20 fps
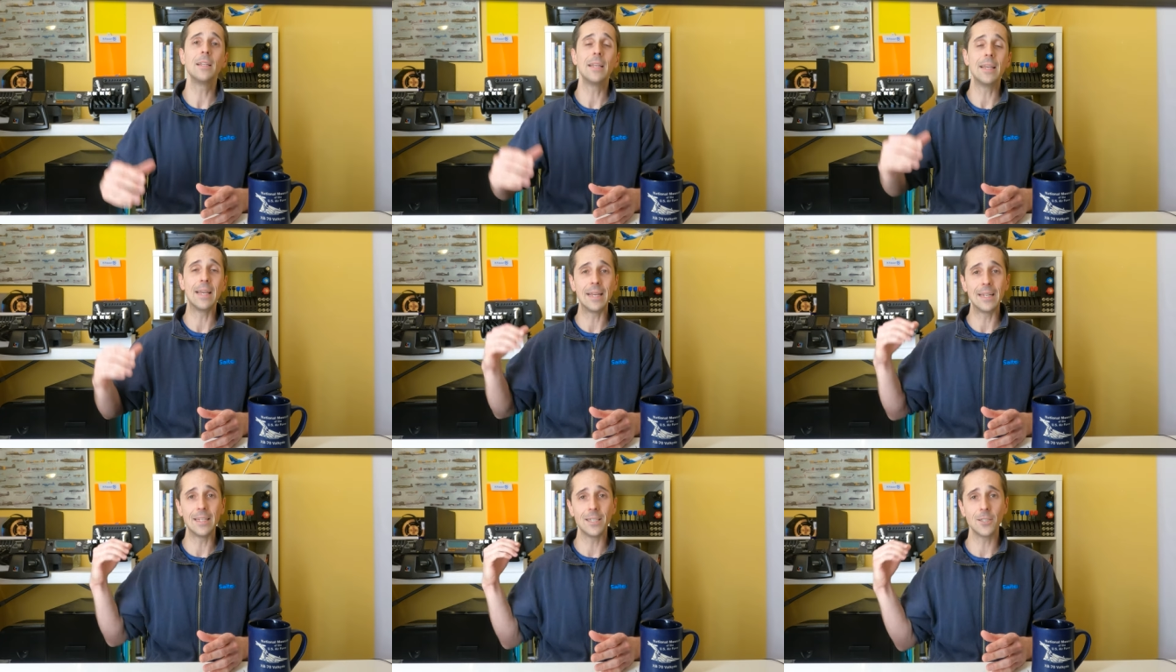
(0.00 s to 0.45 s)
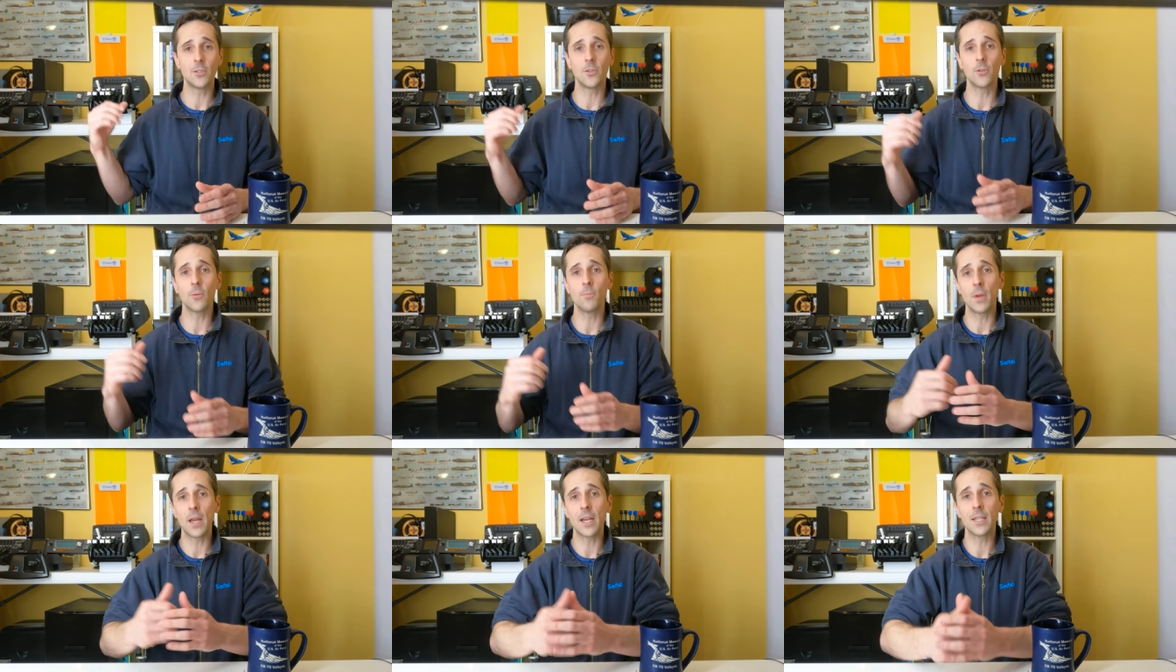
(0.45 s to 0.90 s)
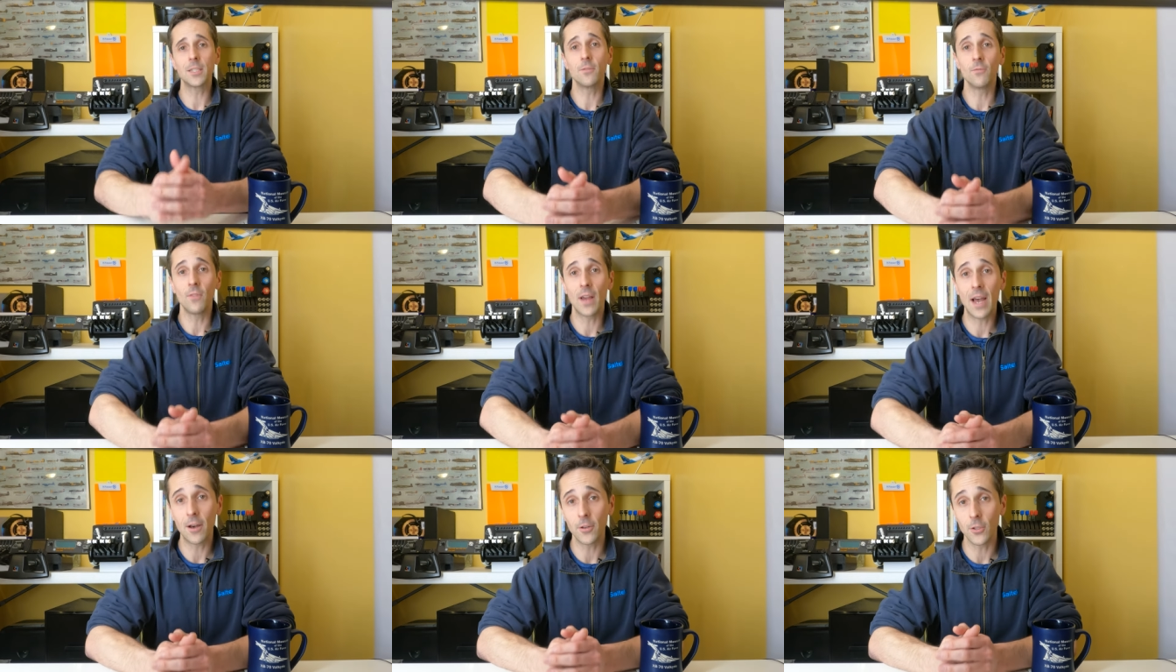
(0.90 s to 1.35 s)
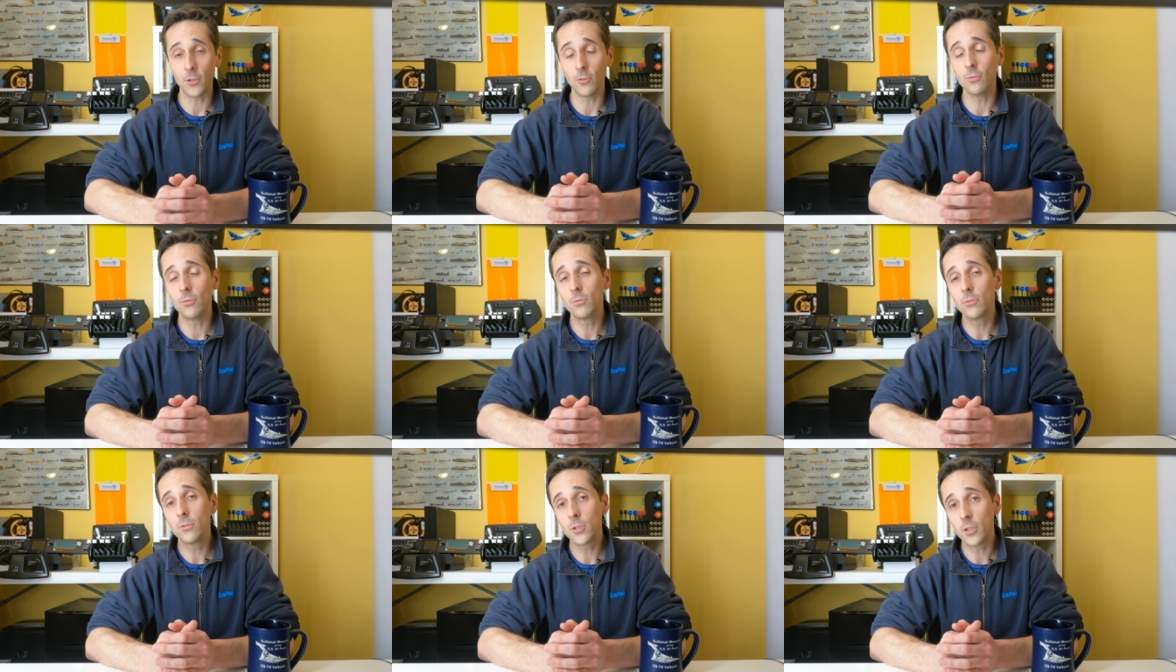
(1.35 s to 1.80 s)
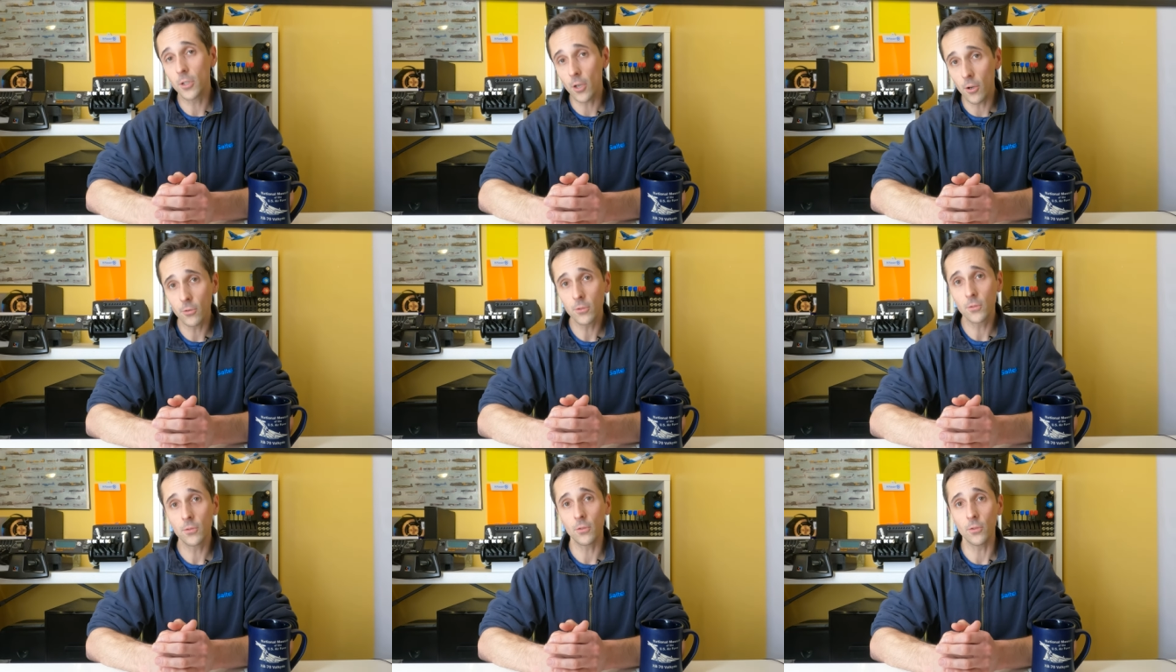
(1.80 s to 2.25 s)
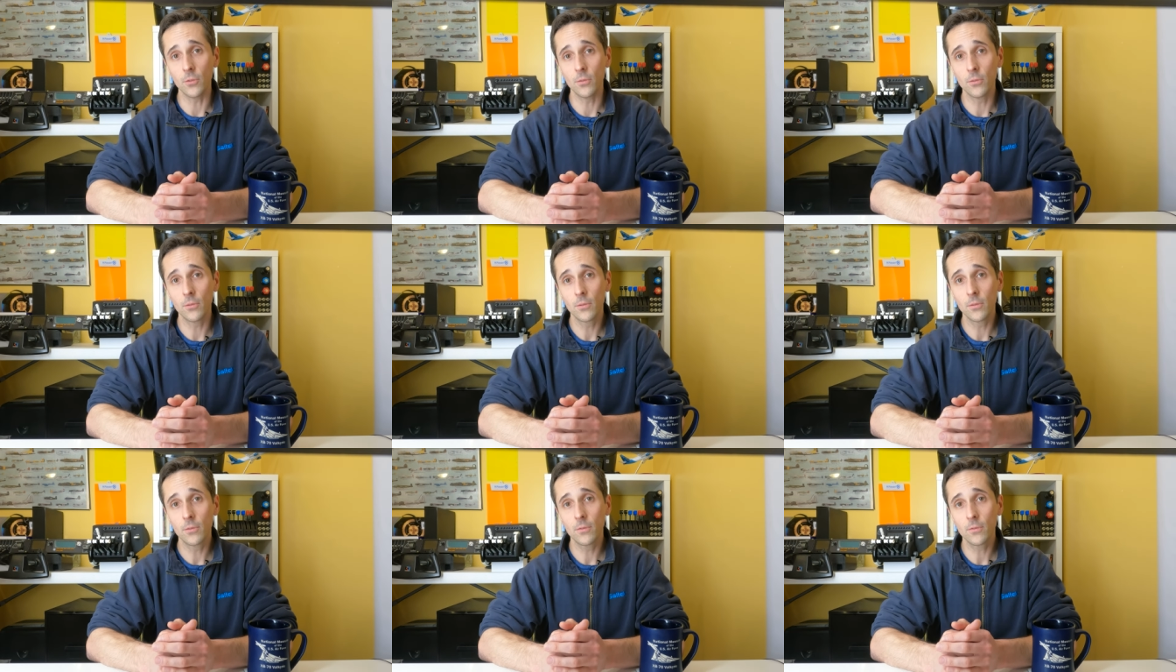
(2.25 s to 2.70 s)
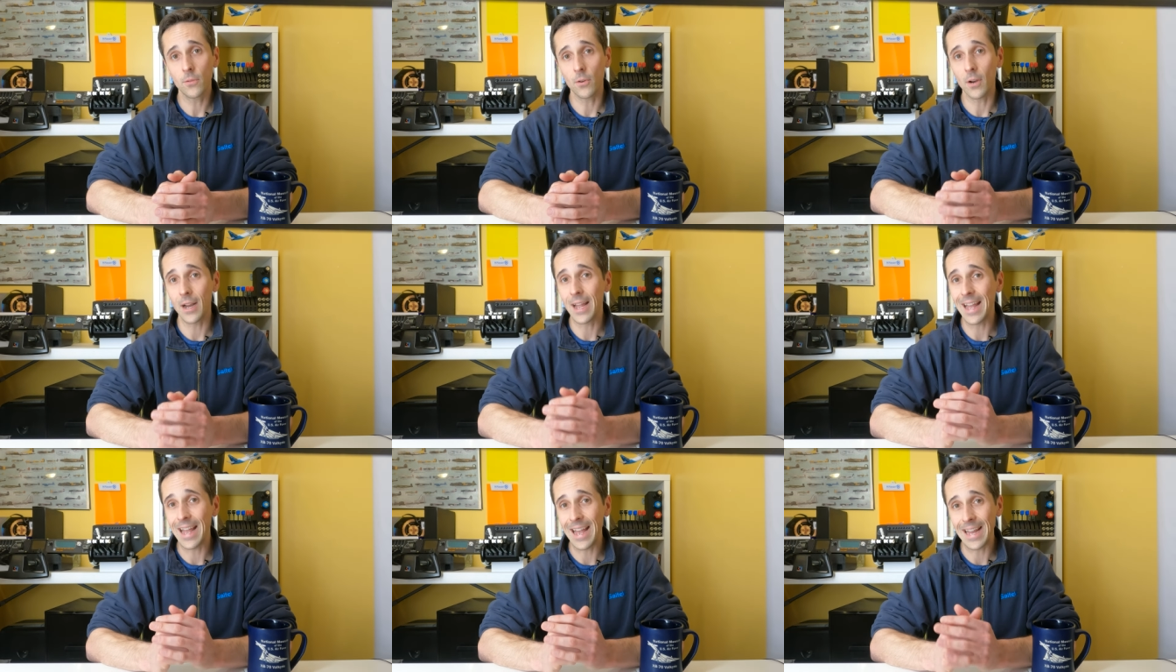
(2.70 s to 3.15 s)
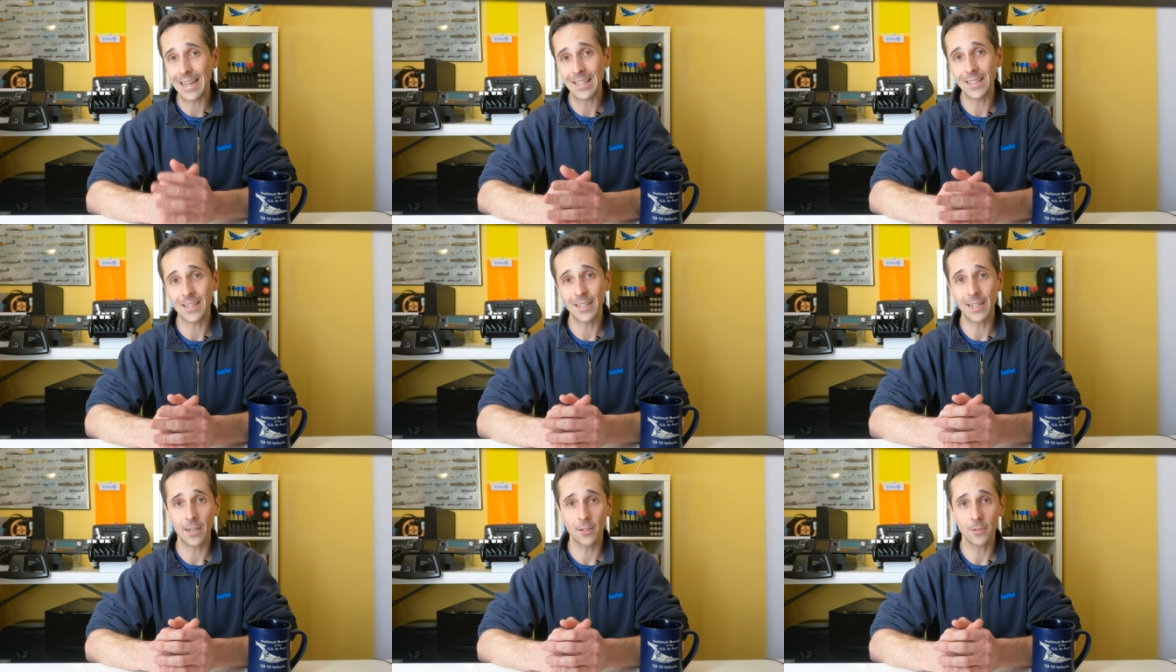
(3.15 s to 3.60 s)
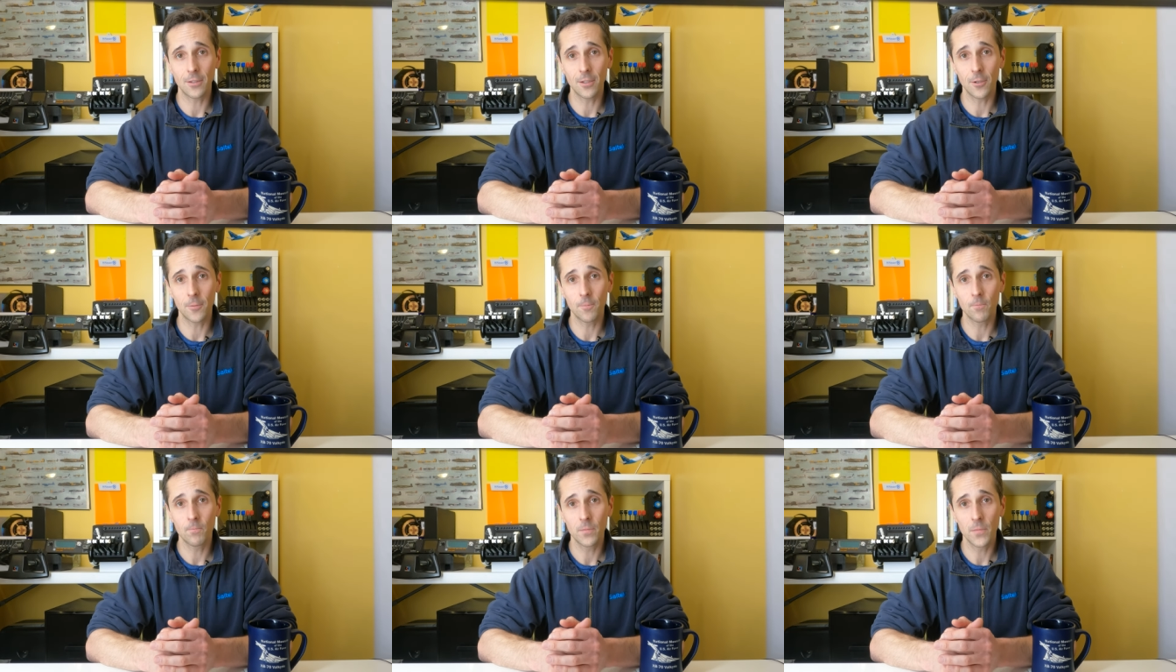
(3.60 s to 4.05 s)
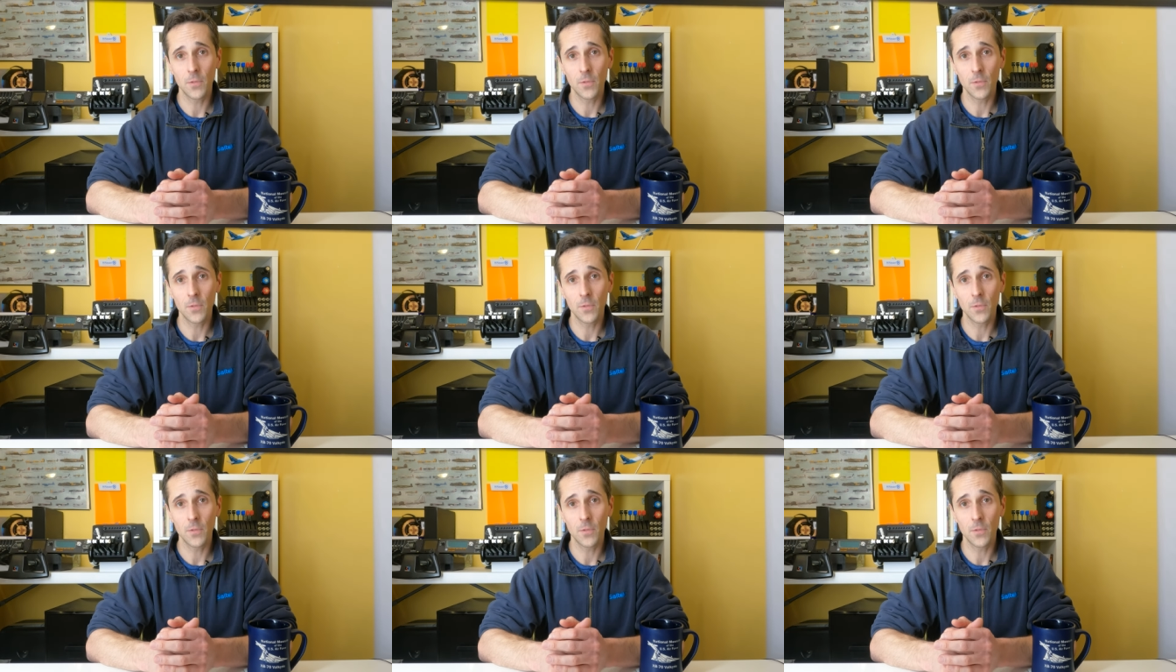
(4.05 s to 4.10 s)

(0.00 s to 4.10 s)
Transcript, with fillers: It is your best value to go to for anything out there.